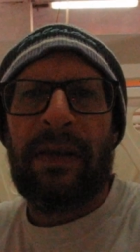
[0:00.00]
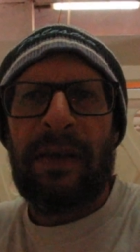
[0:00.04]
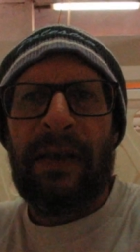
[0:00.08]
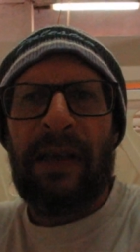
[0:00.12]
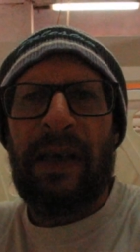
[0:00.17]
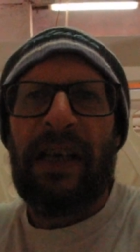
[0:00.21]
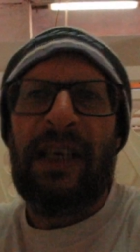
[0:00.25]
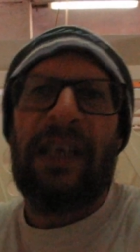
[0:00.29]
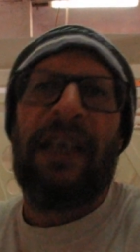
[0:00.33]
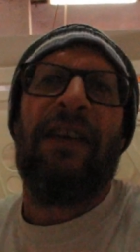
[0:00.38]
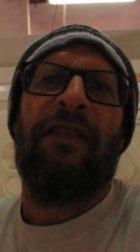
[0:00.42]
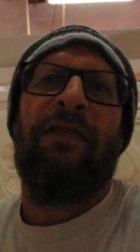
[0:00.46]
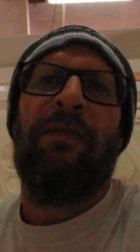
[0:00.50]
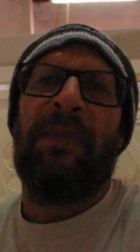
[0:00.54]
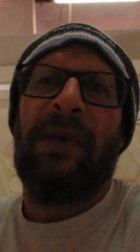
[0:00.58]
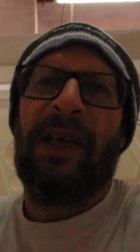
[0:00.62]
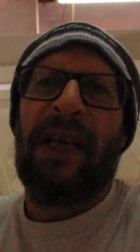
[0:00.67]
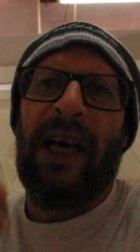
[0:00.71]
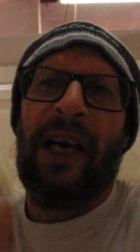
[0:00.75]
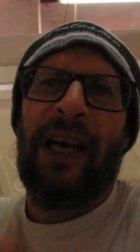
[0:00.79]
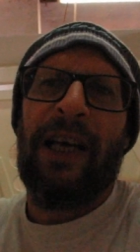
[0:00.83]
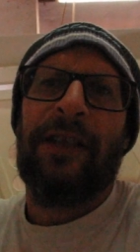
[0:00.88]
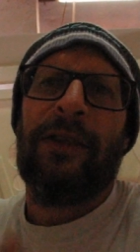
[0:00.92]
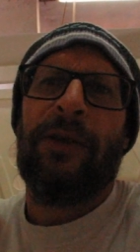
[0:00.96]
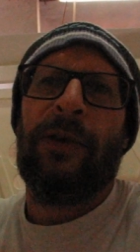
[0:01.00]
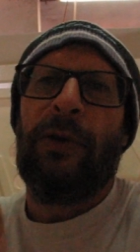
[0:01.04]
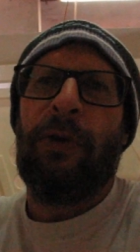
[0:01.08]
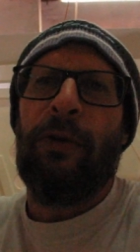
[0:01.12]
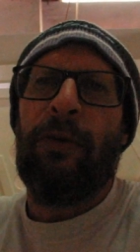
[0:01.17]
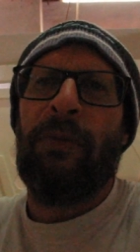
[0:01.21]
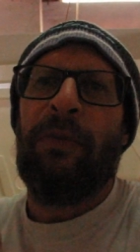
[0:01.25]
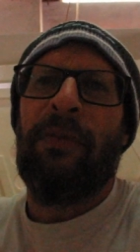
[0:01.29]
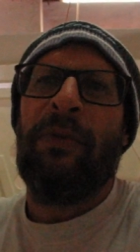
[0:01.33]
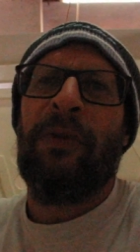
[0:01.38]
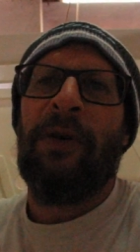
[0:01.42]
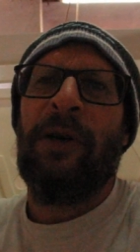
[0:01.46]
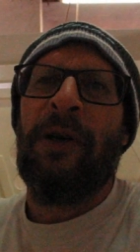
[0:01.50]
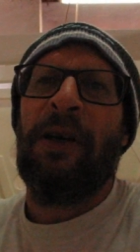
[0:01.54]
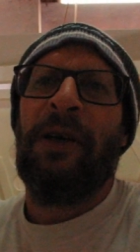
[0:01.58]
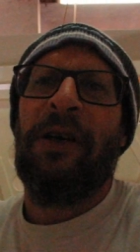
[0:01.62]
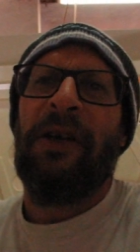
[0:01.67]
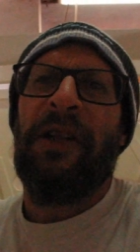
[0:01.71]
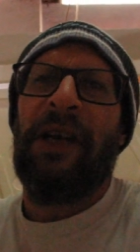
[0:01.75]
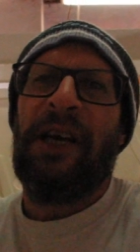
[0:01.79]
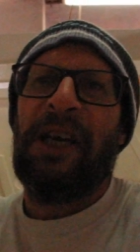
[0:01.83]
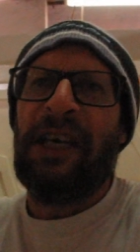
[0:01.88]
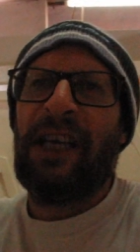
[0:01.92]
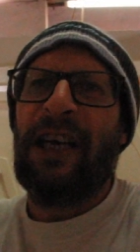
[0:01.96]
they give me headroom
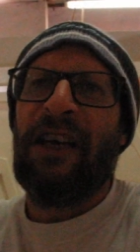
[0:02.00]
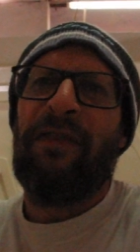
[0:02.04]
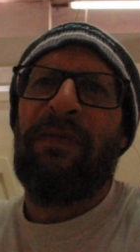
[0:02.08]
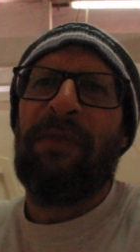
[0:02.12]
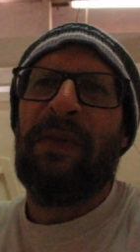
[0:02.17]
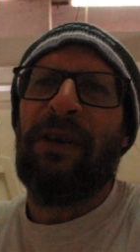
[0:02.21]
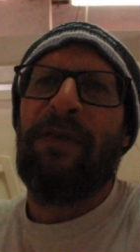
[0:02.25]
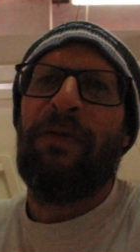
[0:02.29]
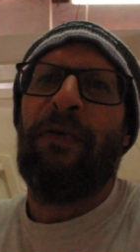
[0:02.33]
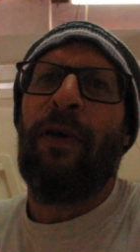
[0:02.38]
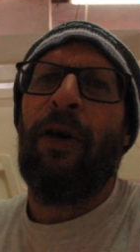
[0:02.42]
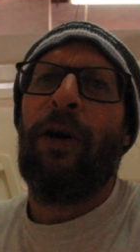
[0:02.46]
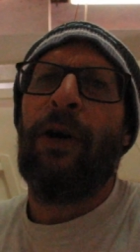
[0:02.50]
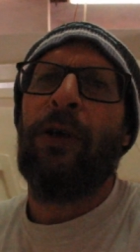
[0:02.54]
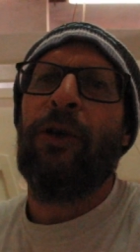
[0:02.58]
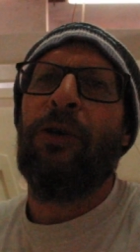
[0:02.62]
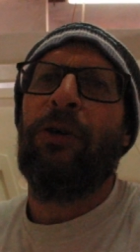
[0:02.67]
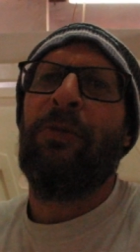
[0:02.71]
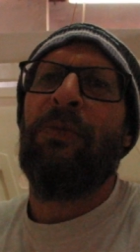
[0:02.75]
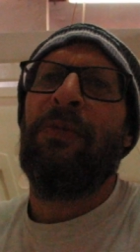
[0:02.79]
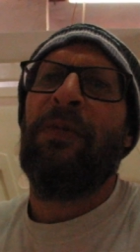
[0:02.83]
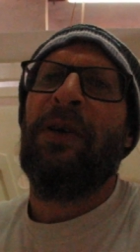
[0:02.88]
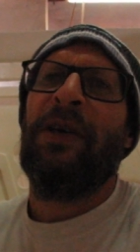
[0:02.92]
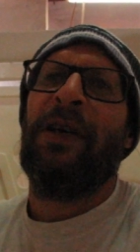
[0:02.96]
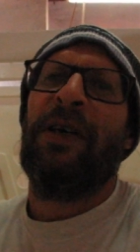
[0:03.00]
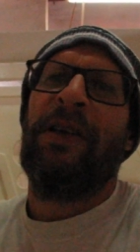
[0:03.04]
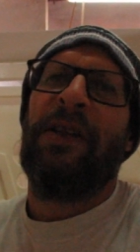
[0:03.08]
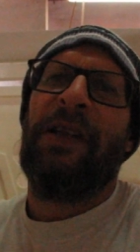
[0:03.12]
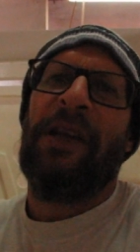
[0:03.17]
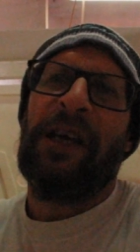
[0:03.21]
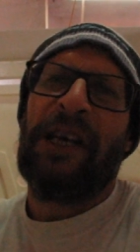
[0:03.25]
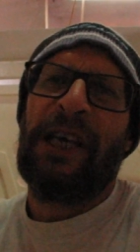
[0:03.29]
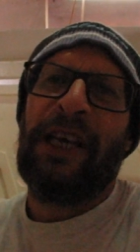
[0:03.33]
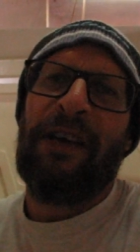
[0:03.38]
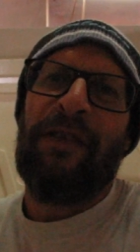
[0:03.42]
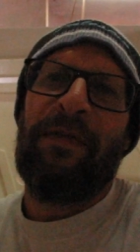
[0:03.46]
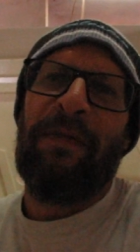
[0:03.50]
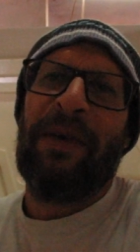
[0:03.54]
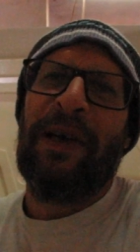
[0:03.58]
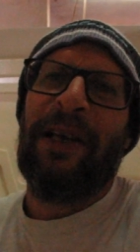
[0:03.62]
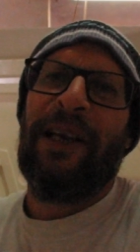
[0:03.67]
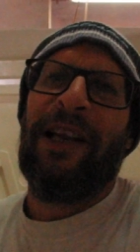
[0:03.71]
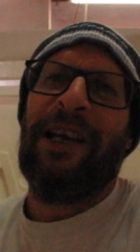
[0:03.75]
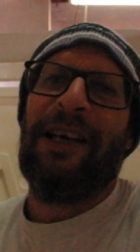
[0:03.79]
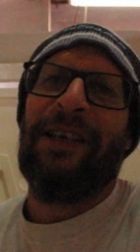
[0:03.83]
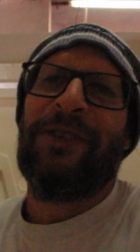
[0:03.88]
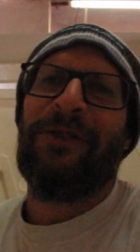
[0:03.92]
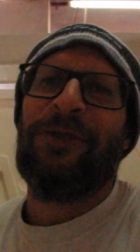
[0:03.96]
they give me volume they give me
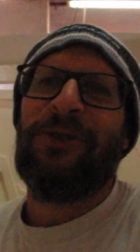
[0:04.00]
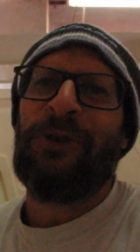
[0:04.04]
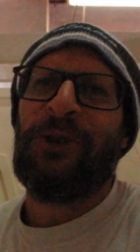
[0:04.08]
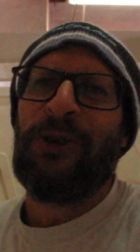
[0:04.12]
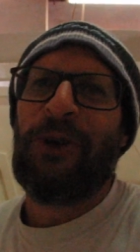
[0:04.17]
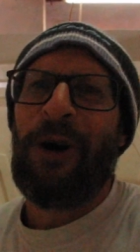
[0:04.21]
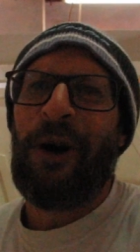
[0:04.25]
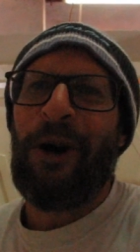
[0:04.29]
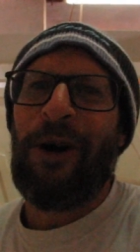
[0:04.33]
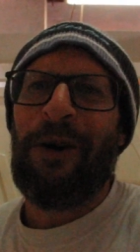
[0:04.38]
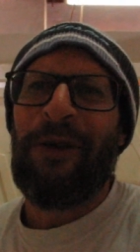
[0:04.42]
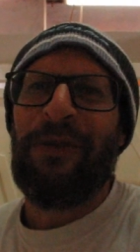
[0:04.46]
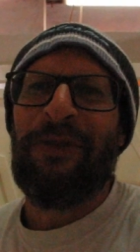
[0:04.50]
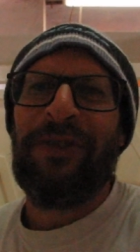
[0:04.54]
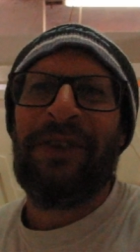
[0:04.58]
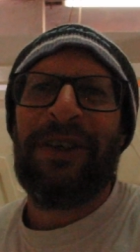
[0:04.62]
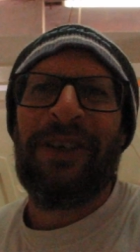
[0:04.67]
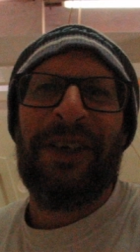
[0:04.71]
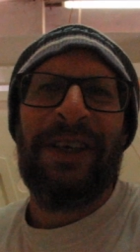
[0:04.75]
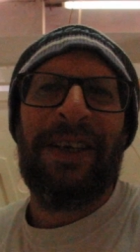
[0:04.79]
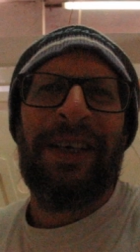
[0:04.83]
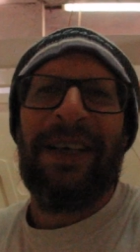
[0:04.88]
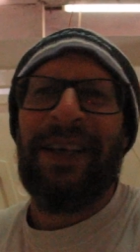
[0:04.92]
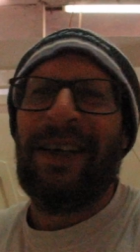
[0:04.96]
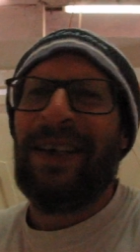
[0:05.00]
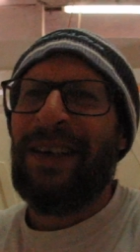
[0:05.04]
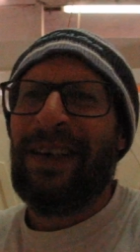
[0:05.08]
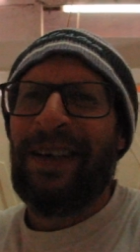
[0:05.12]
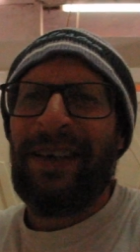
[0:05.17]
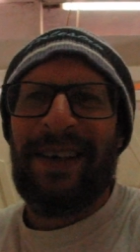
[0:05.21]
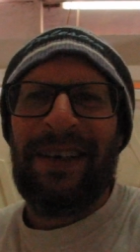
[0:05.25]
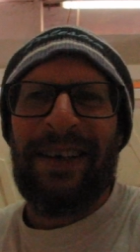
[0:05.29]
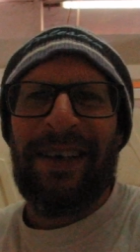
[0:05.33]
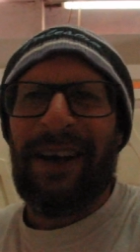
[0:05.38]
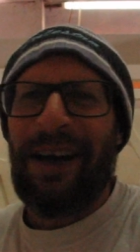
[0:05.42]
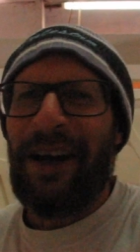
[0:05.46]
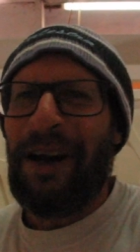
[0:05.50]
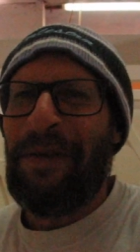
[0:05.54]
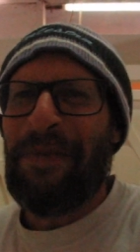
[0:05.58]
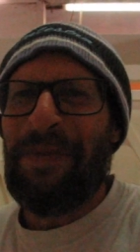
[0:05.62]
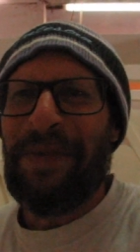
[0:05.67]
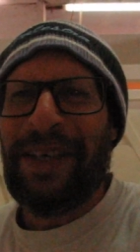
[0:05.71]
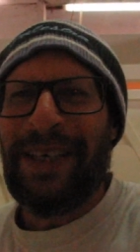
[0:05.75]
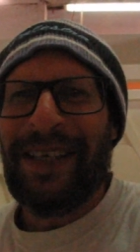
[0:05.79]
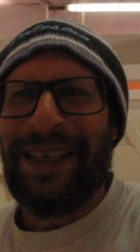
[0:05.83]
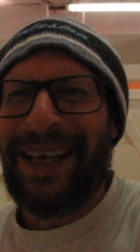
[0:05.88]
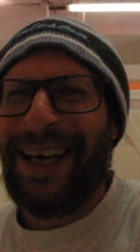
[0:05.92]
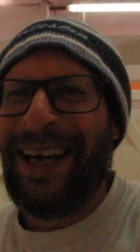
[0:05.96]
less draft I
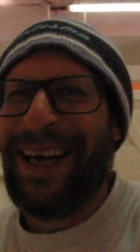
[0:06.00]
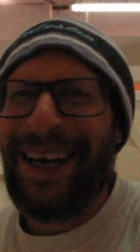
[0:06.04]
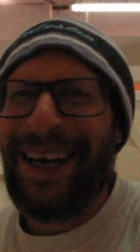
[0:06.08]
mean